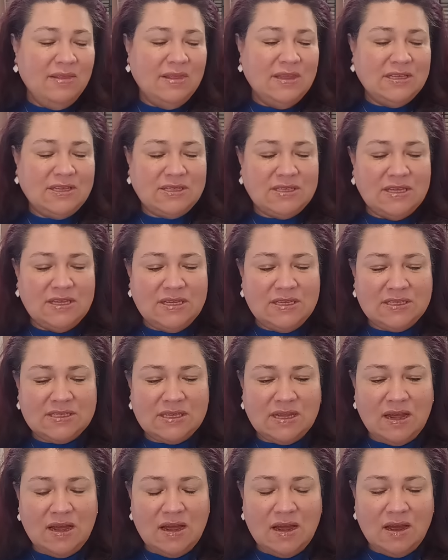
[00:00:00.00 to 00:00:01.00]
This
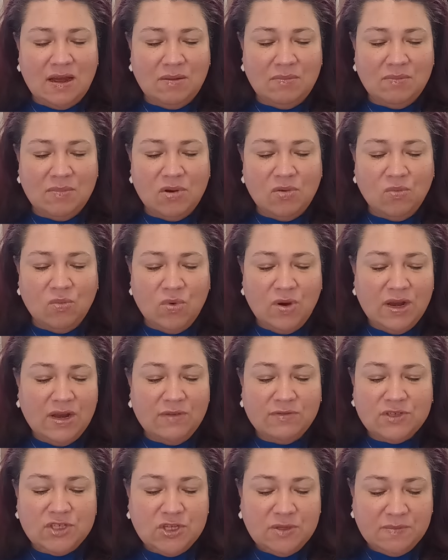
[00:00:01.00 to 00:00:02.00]
is um, one
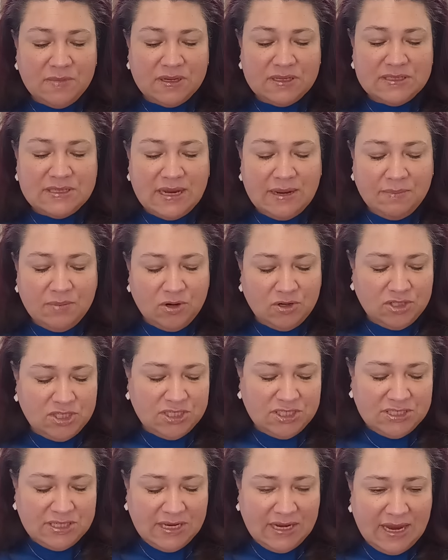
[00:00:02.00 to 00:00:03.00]
of two books that I
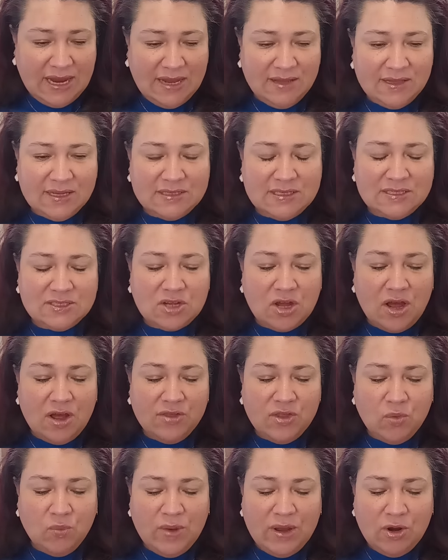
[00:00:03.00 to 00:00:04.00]
purchased today. This is
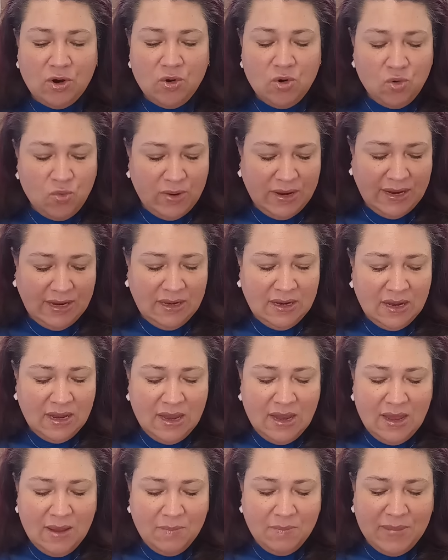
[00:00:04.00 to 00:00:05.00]
called The Widow Queen
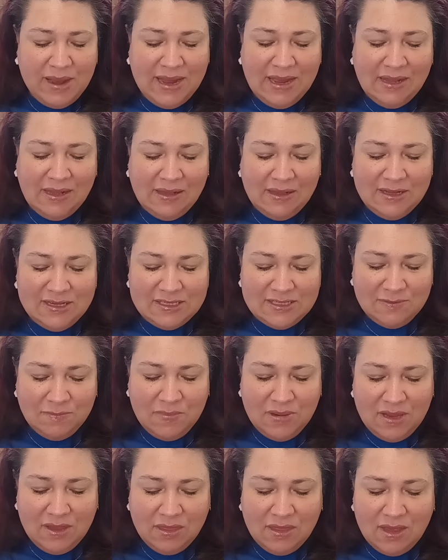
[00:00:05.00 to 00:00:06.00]
by
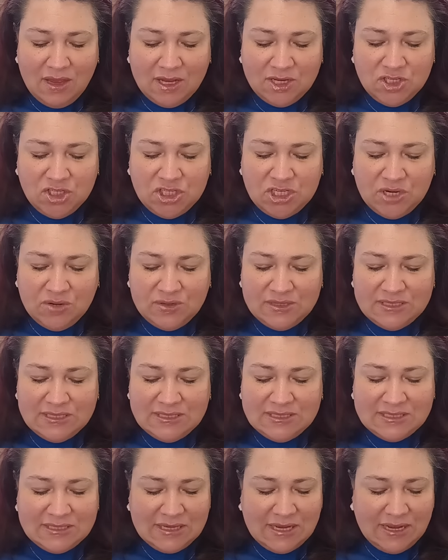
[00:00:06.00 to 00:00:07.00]
Elizabeth
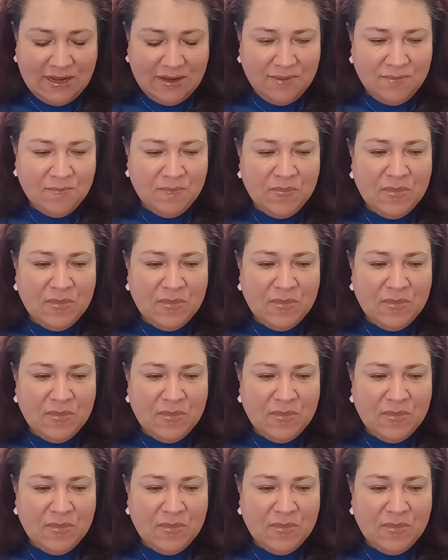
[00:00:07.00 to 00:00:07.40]
Cherezinska.